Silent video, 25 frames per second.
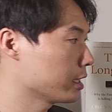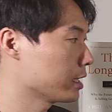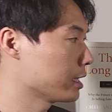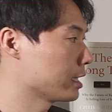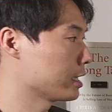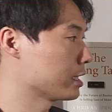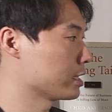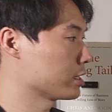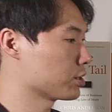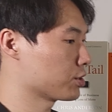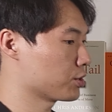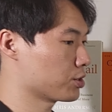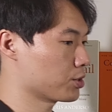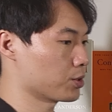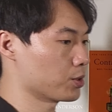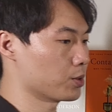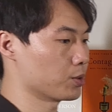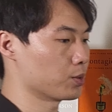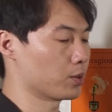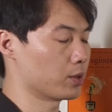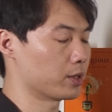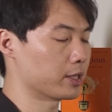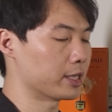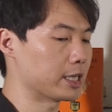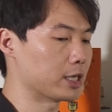is
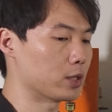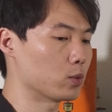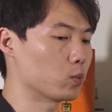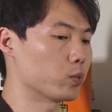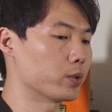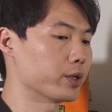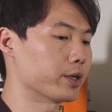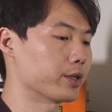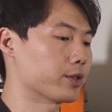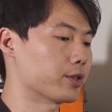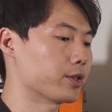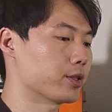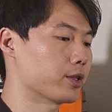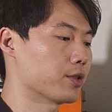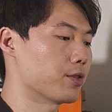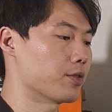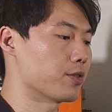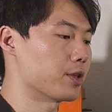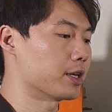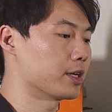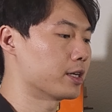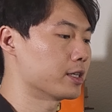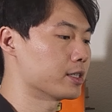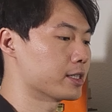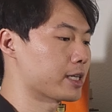to lead with
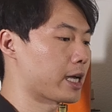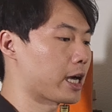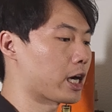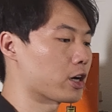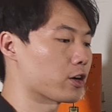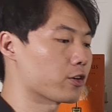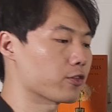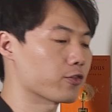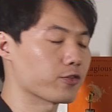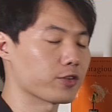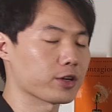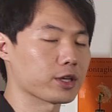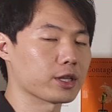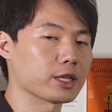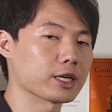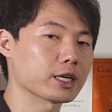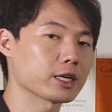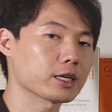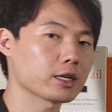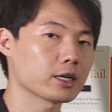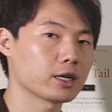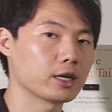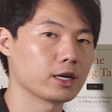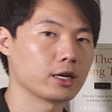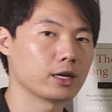the desired
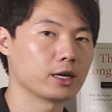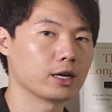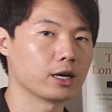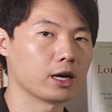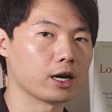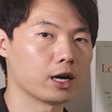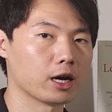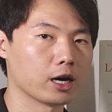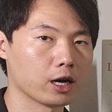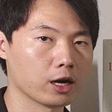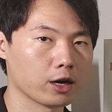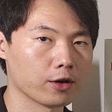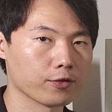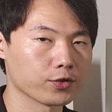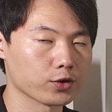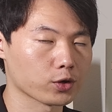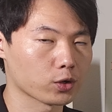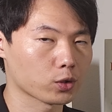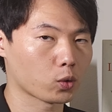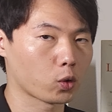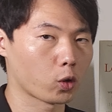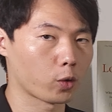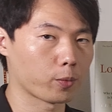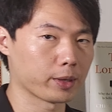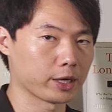feeling of your
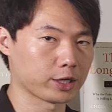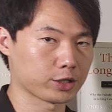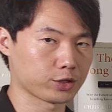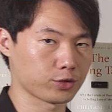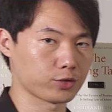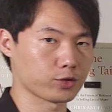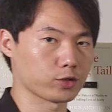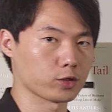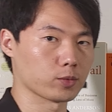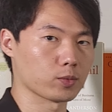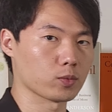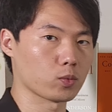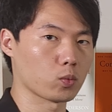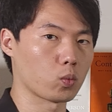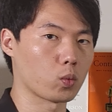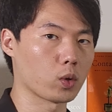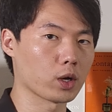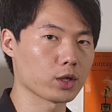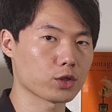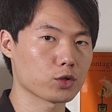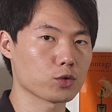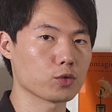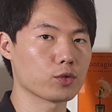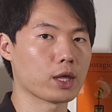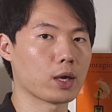core patient group.
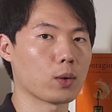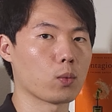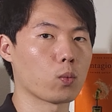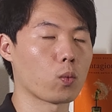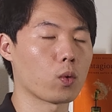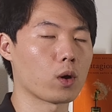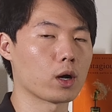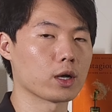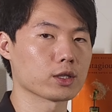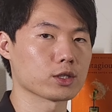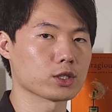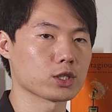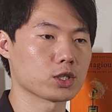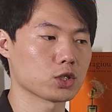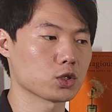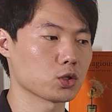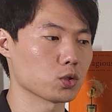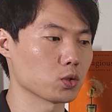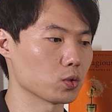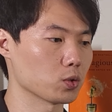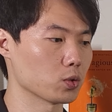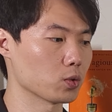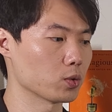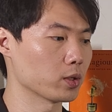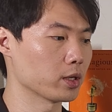What do they want
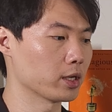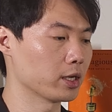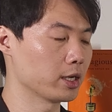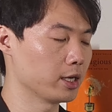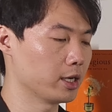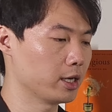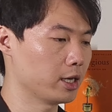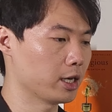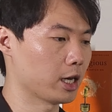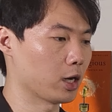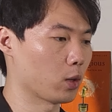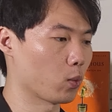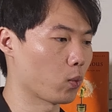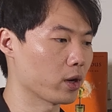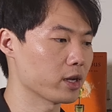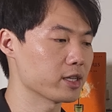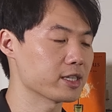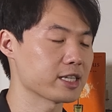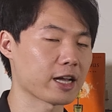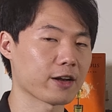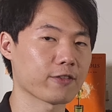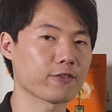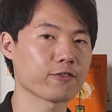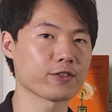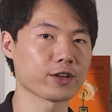to? What is
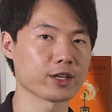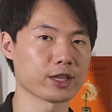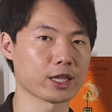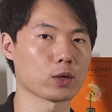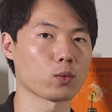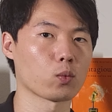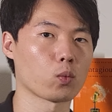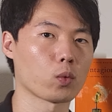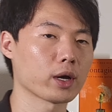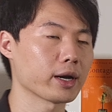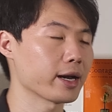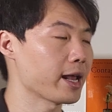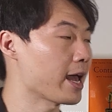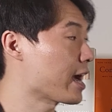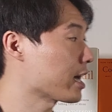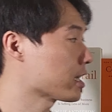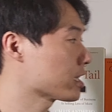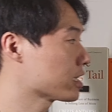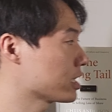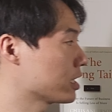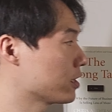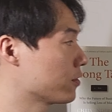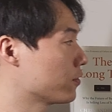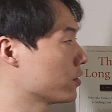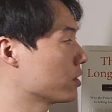that feeling? What
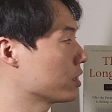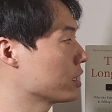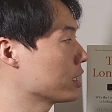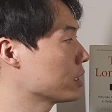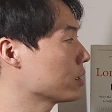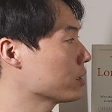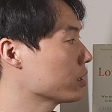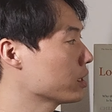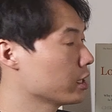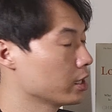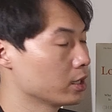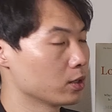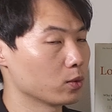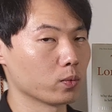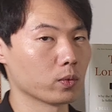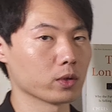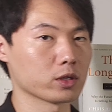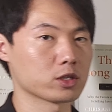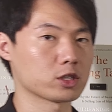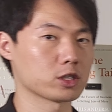activity would